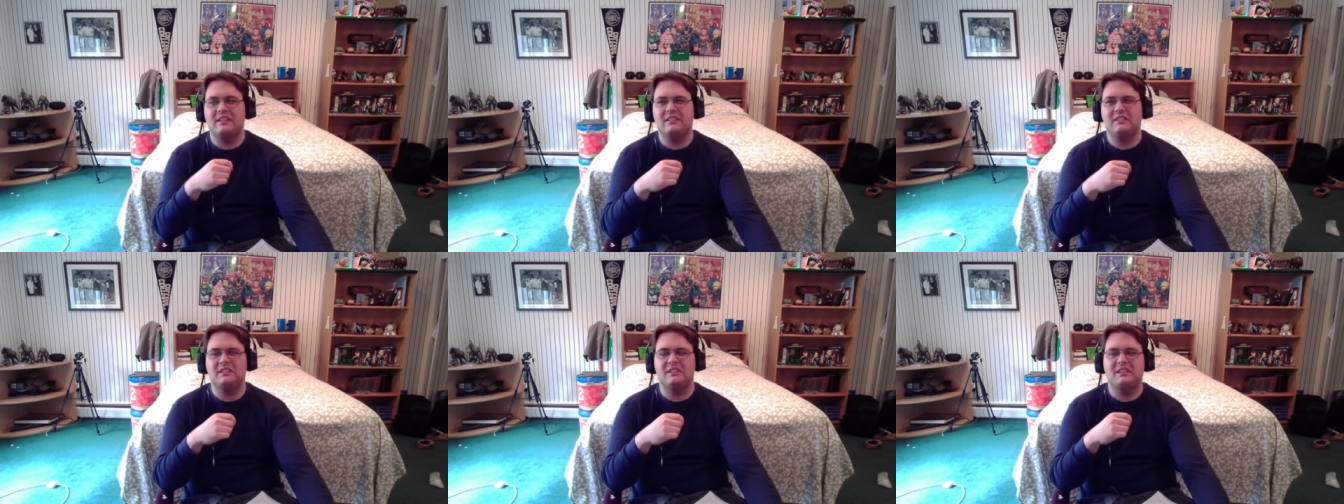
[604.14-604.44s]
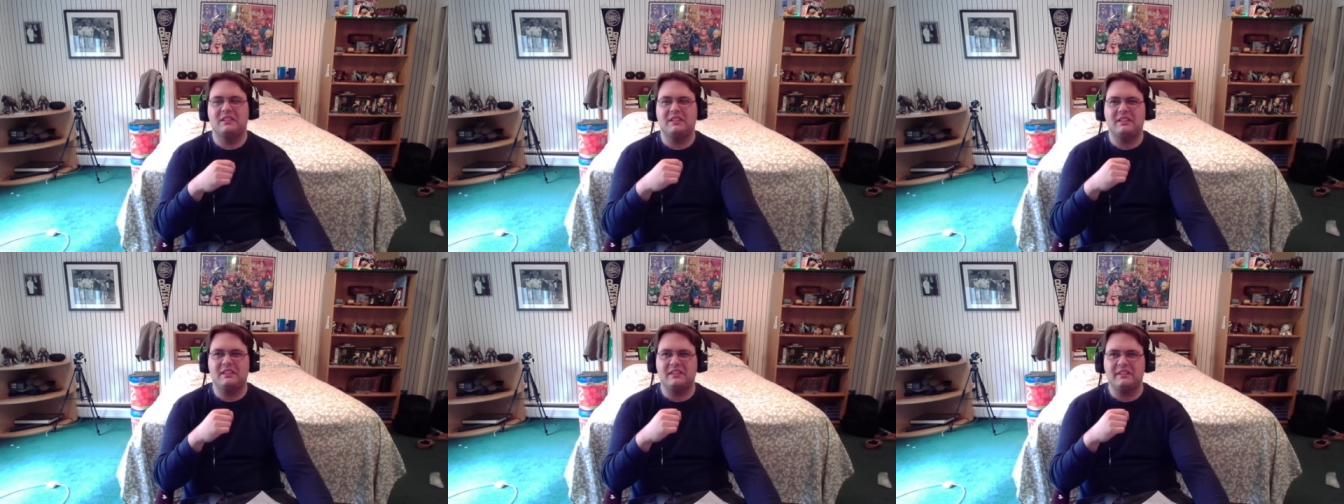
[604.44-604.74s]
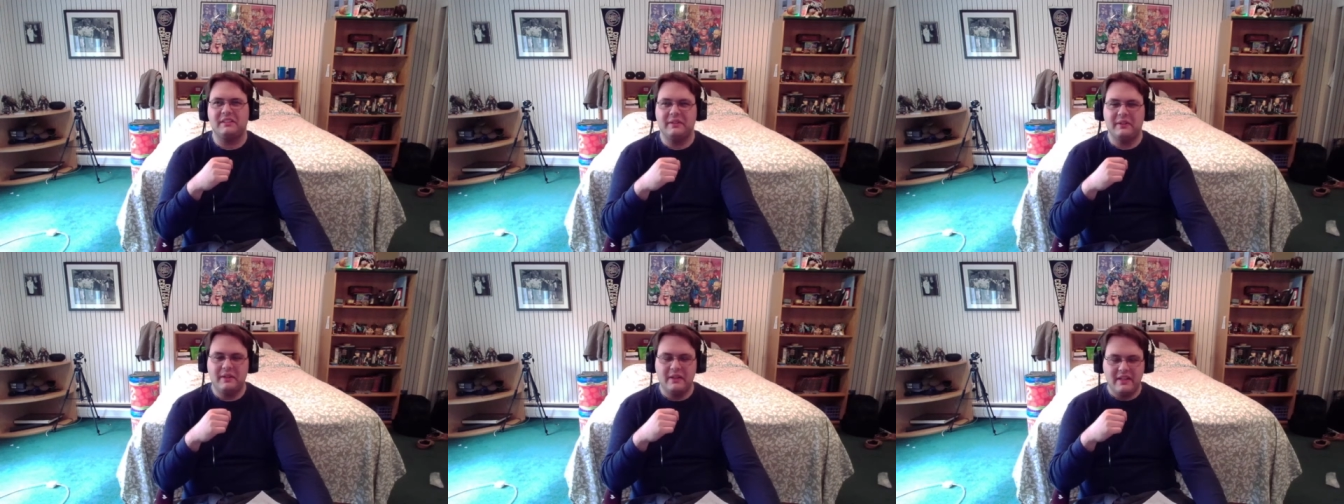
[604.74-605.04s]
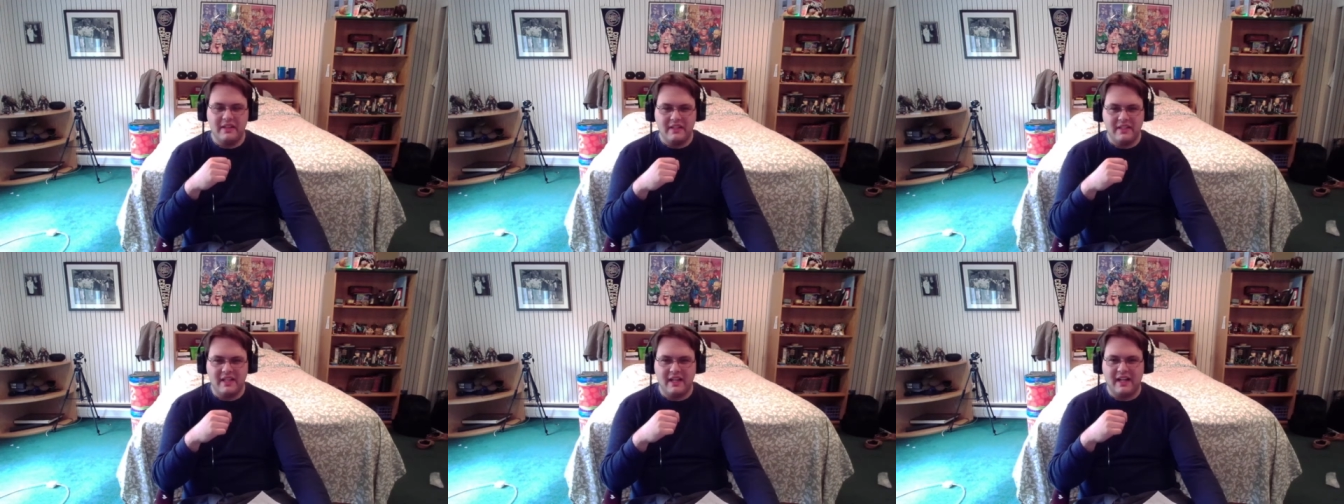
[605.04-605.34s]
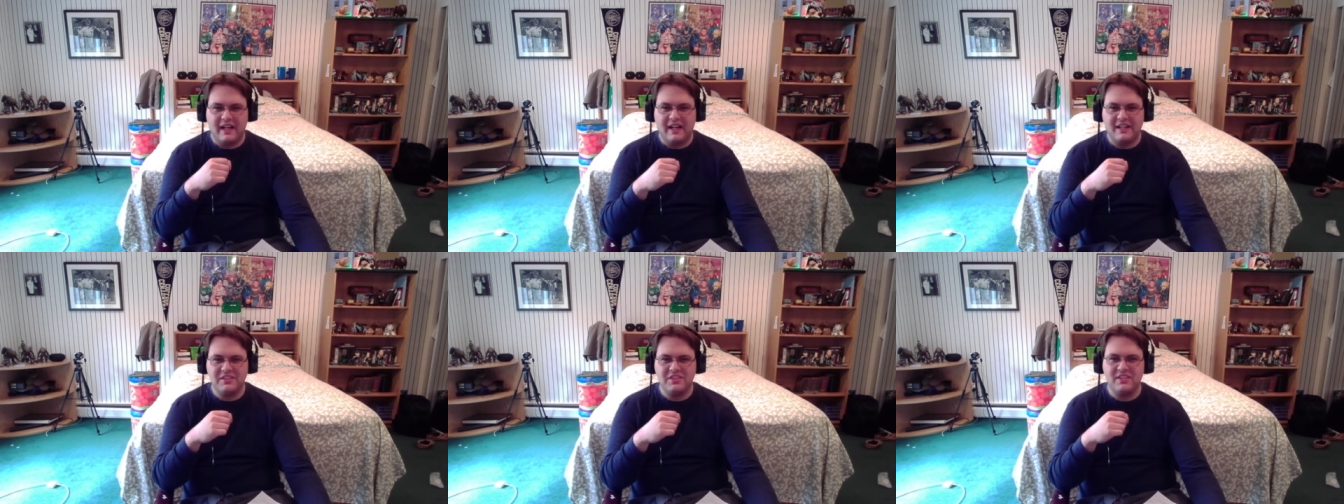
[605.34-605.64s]
Ashita
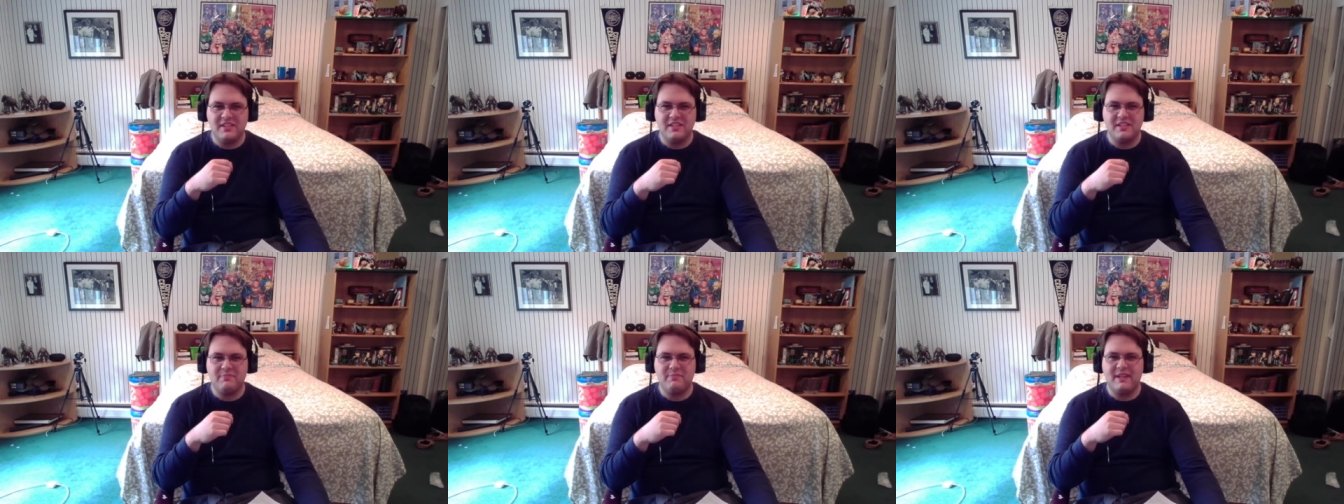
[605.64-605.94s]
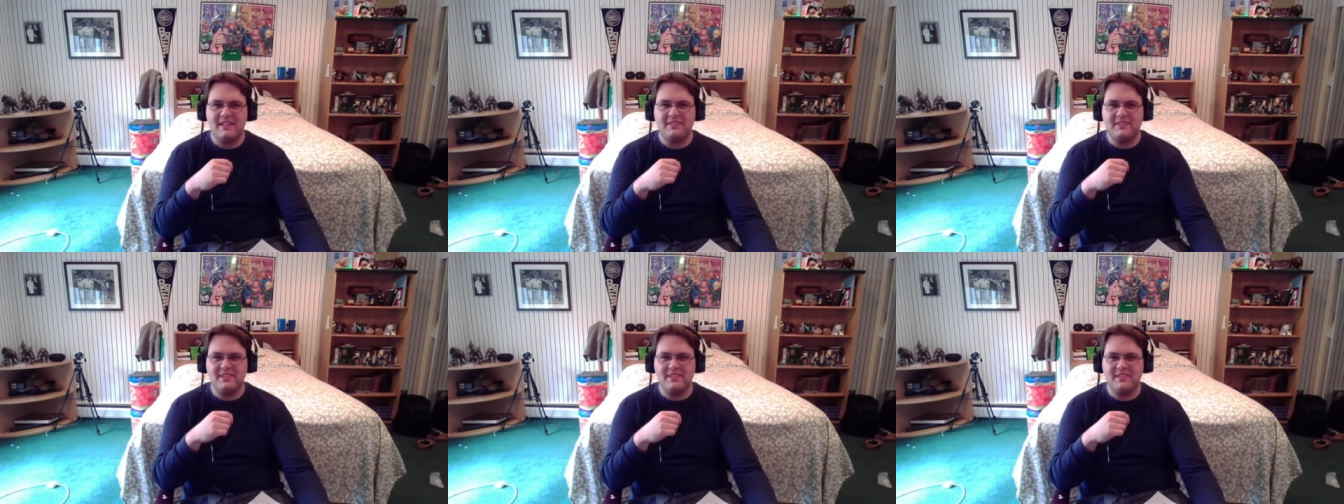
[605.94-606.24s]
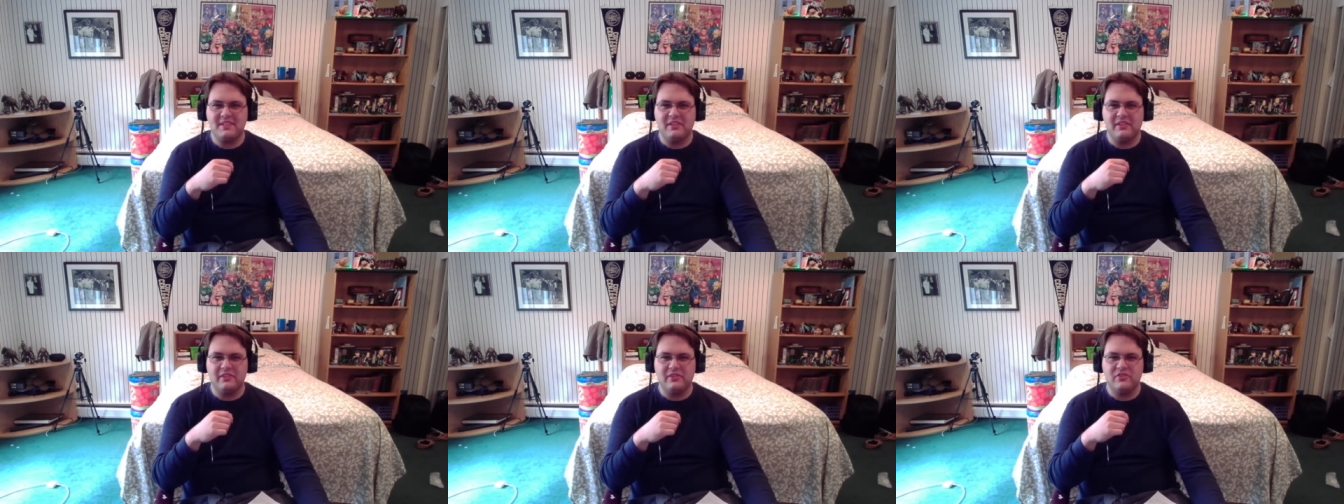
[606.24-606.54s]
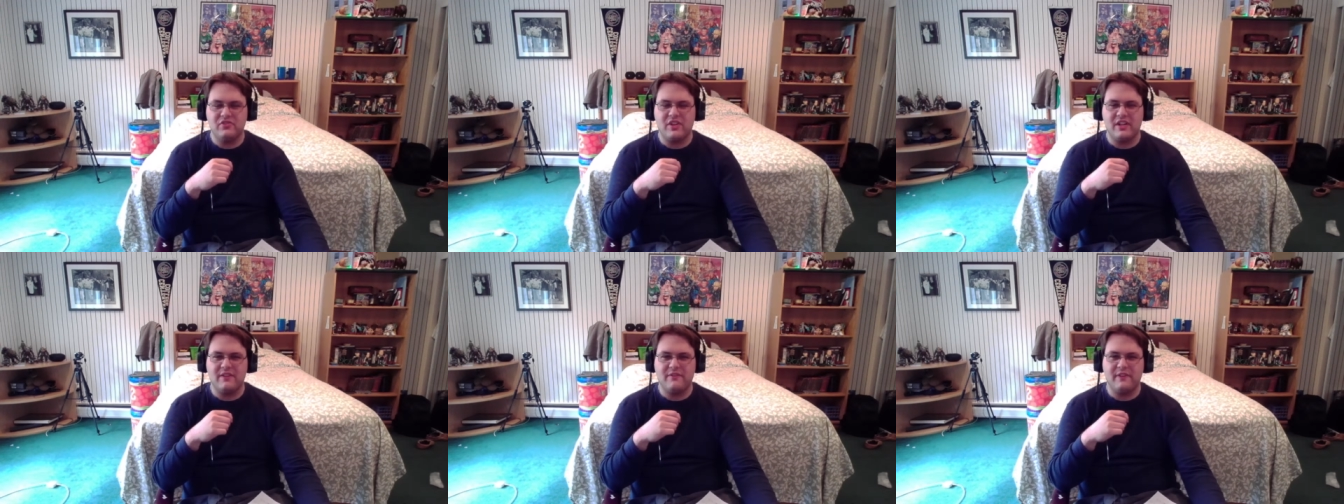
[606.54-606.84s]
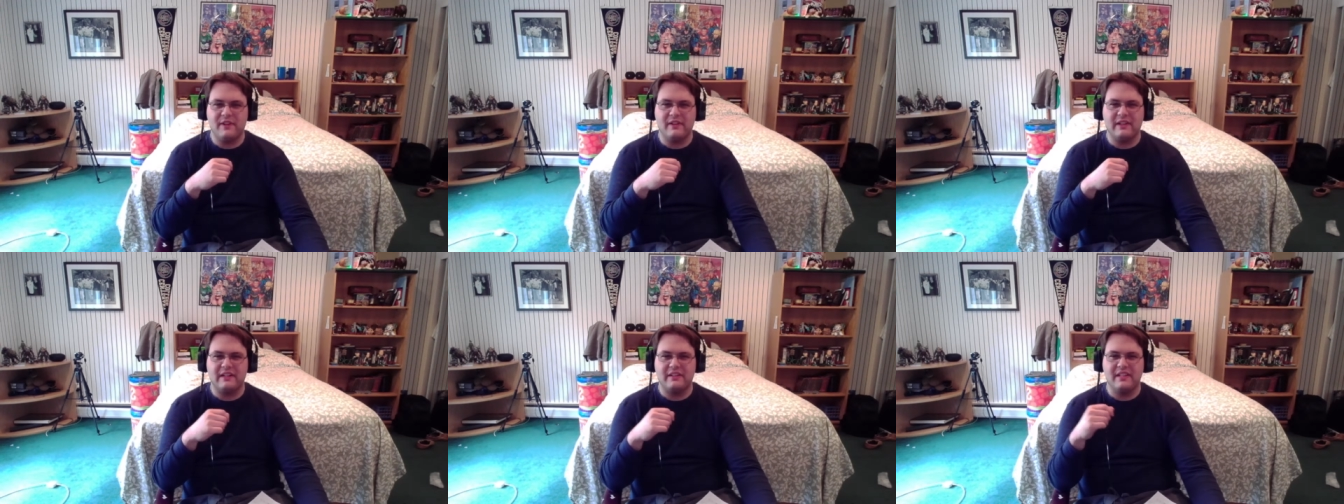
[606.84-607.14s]
is basically still trying to
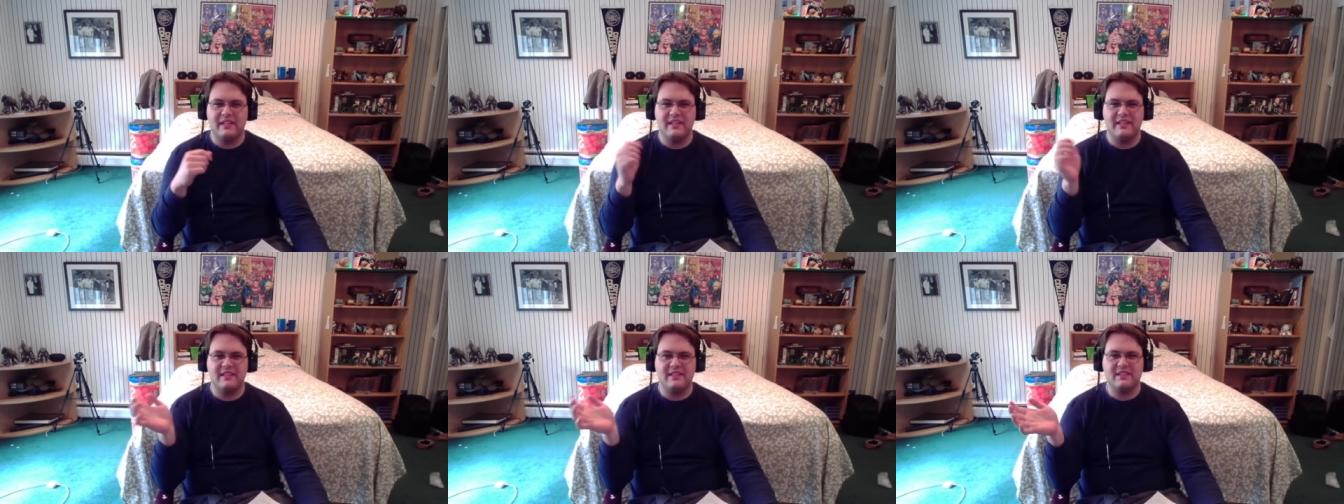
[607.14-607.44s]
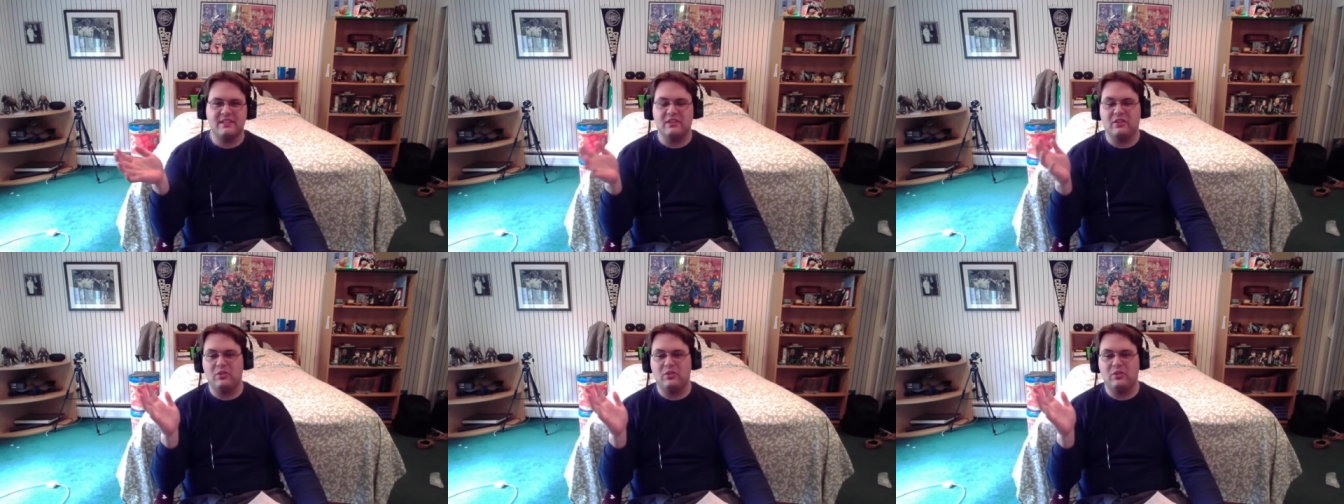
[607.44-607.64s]
figure out his